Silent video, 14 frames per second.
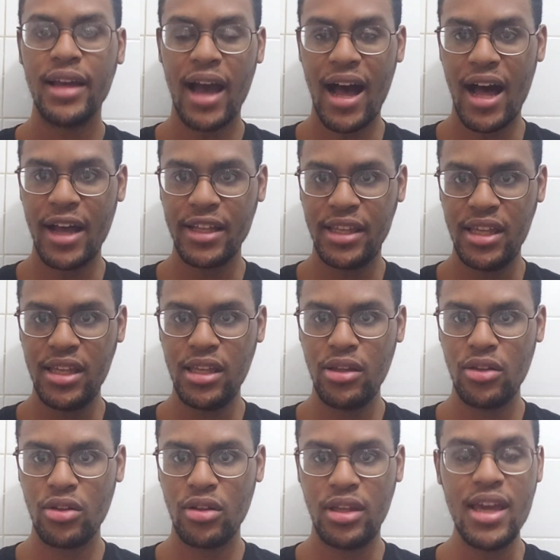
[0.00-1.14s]
uh,
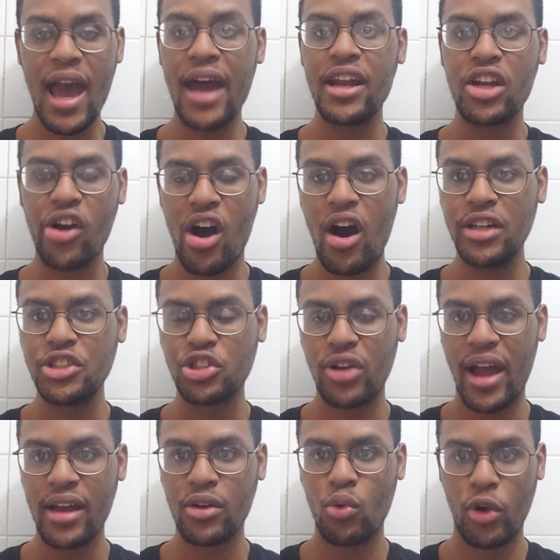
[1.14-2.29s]
he he had a
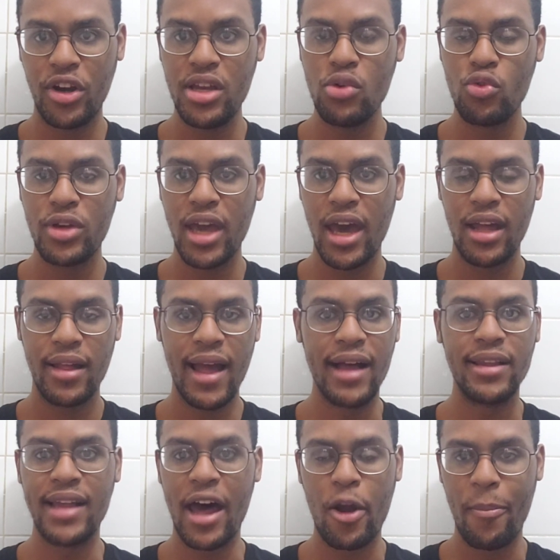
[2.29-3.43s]
contract where he would get
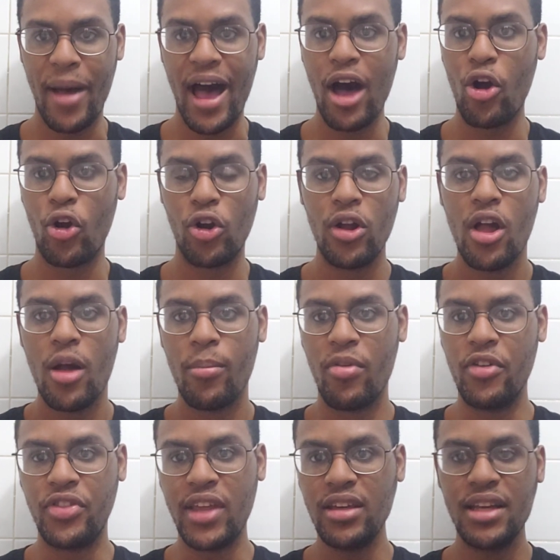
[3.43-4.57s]
a lot of power. But
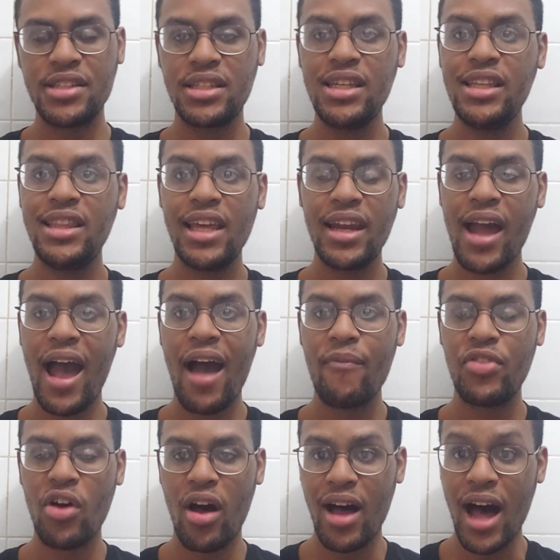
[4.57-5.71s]
the thing is, he didn't
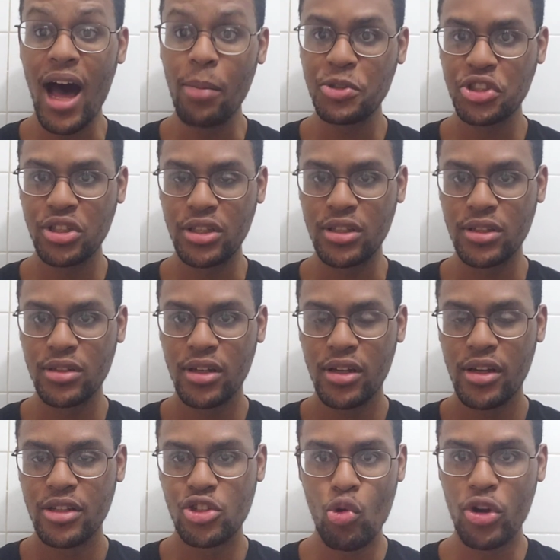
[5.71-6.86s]
have the option
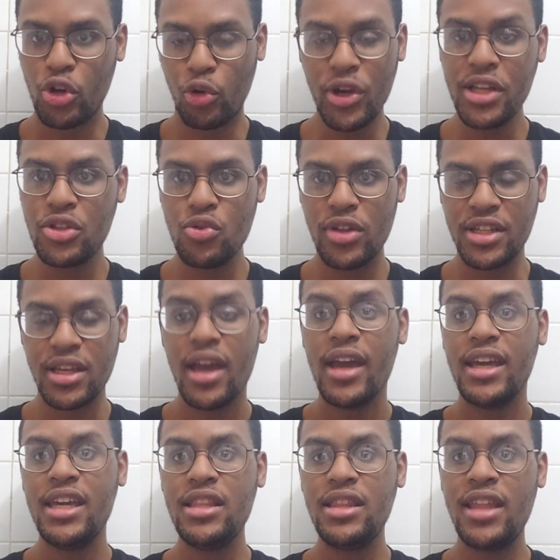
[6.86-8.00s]
to agree to this.
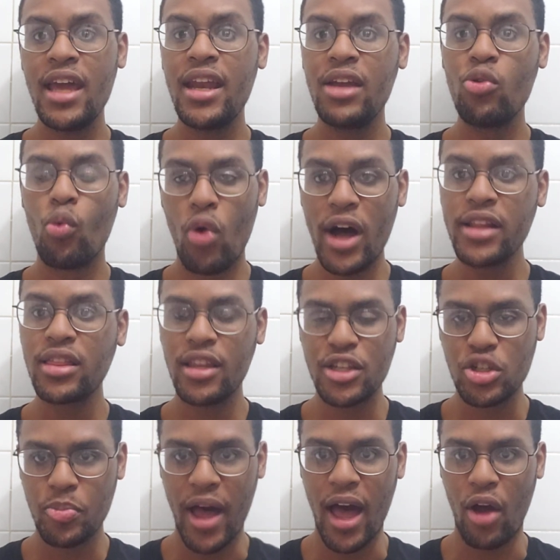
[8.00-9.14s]
He didn't want
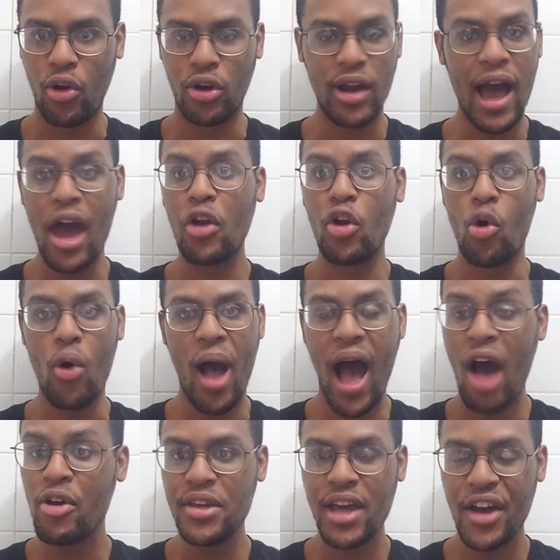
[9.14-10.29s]
this power. I don't know
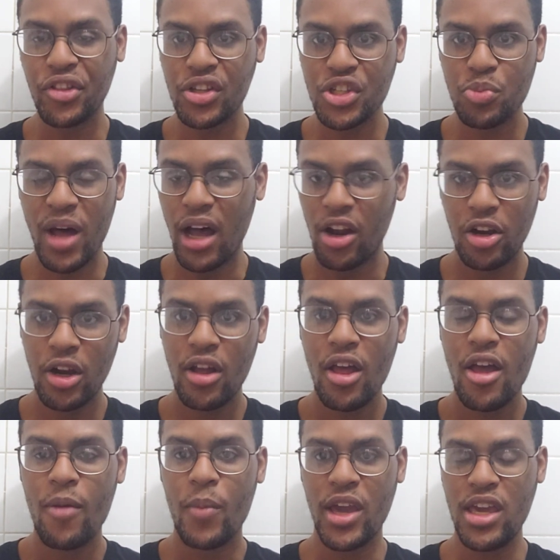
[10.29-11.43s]
how he got this power,
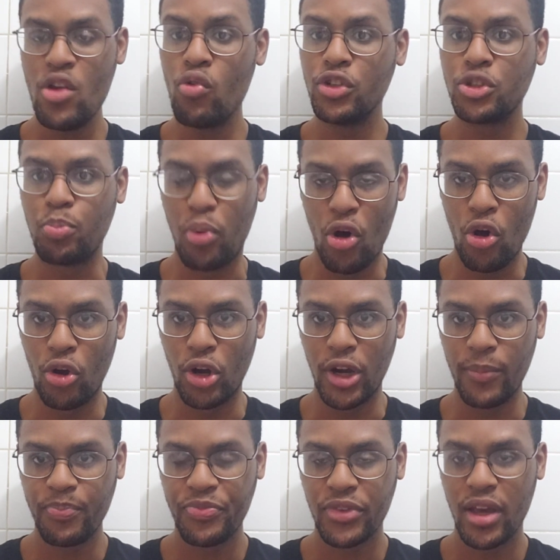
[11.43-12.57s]
but he was born